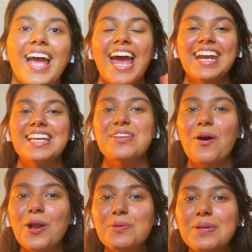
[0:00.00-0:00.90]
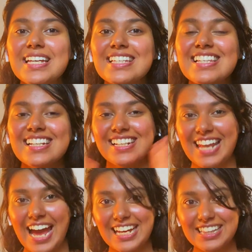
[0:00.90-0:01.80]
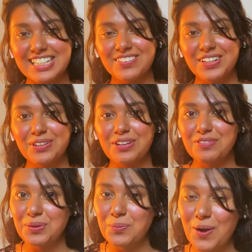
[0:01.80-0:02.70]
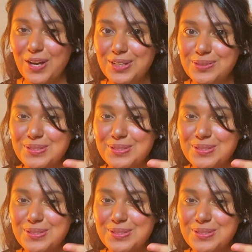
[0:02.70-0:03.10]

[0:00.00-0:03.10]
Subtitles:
And as always, like this video if you want to,